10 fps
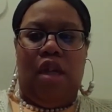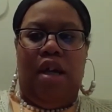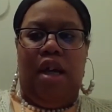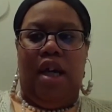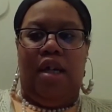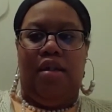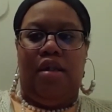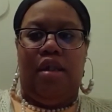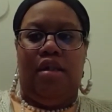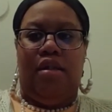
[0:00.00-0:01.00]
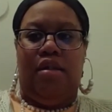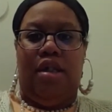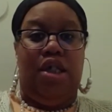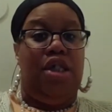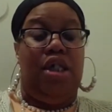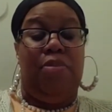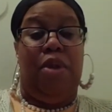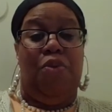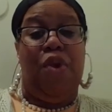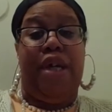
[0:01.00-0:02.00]
And it's just
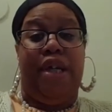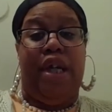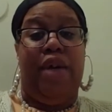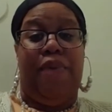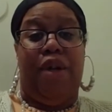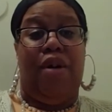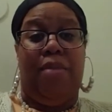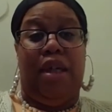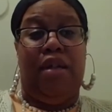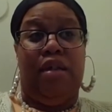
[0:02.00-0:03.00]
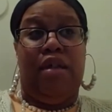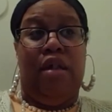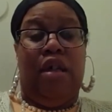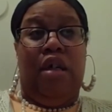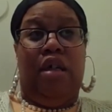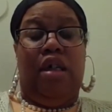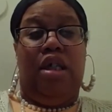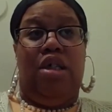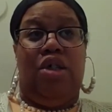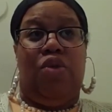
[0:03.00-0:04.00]
been weighing heavy on me.
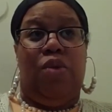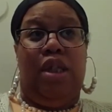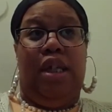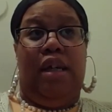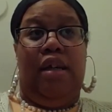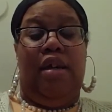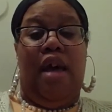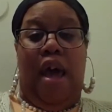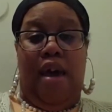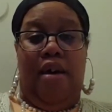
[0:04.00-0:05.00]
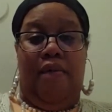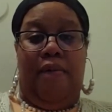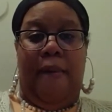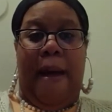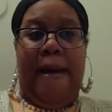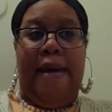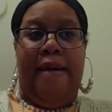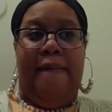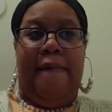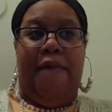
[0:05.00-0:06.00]
It just really have. I
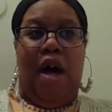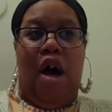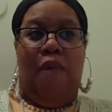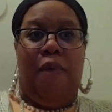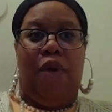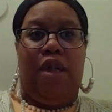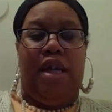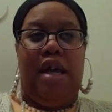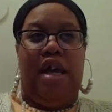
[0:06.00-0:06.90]
have offered